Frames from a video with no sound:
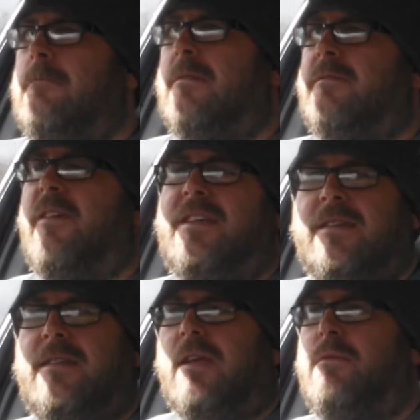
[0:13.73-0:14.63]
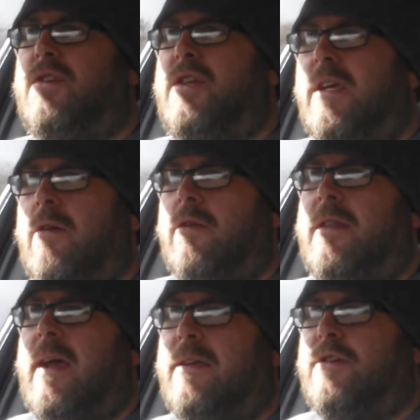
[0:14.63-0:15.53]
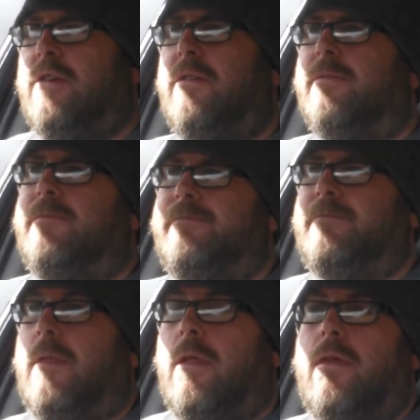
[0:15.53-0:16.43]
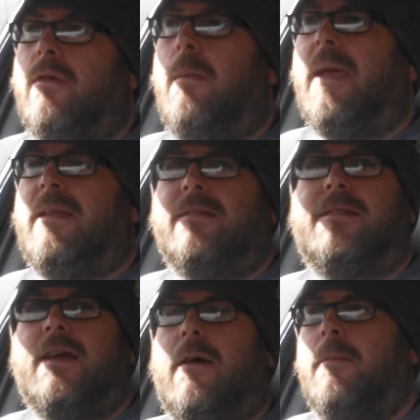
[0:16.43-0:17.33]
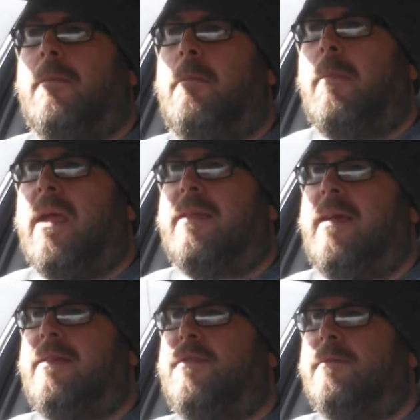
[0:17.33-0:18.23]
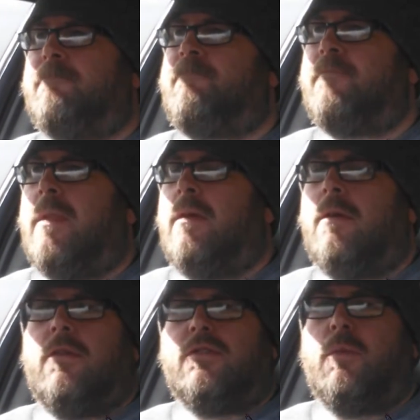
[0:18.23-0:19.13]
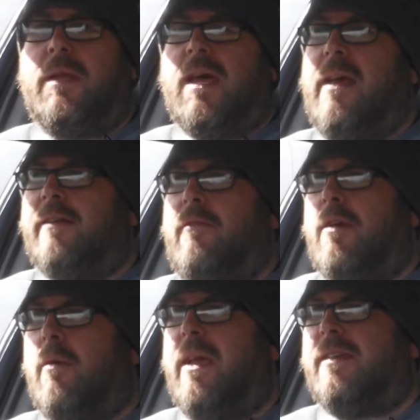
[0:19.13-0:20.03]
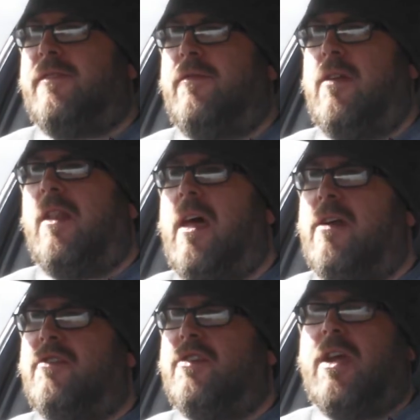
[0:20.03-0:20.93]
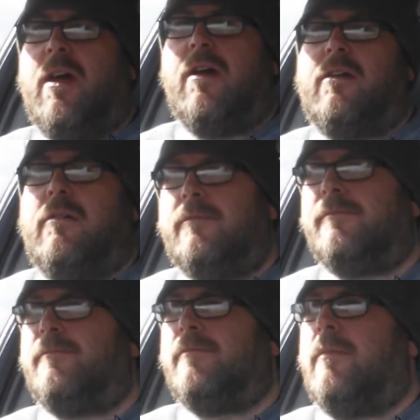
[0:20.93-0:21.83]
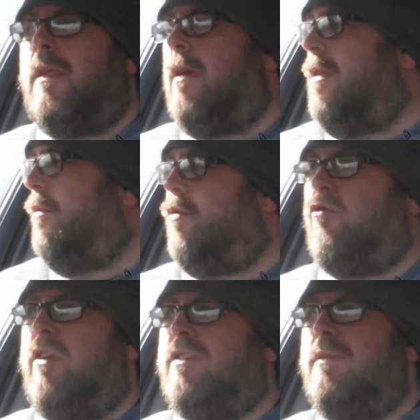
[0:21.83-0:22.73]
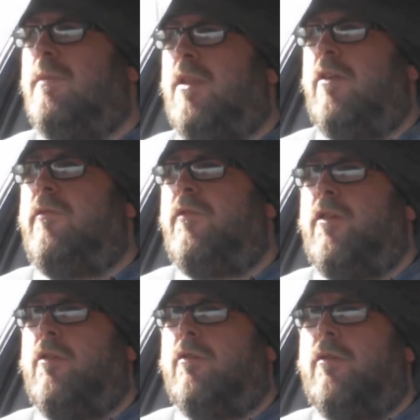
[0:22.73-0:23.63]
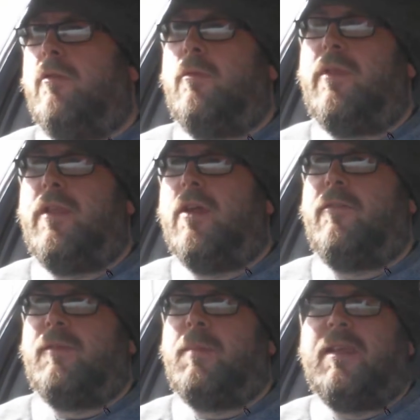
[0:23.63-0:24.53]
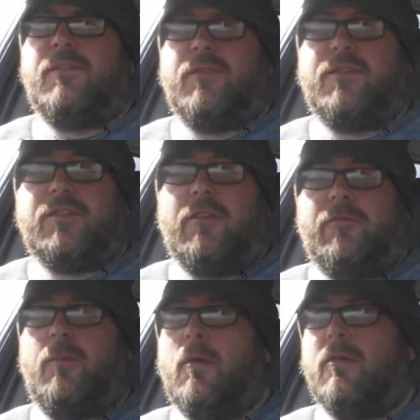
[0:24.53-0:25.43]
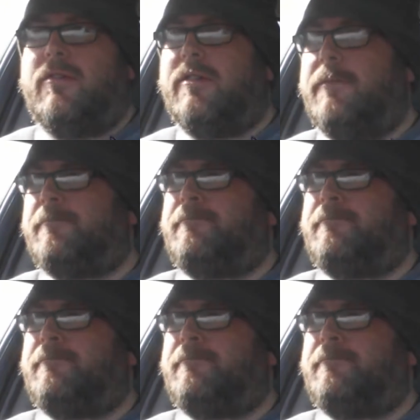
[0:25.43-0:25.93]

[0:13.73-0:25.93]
Suffice to say, when she contacts you, you better sit up and pay attention. So we'd had a request for a large car that was reasonable on fuel with enough space for surfboards.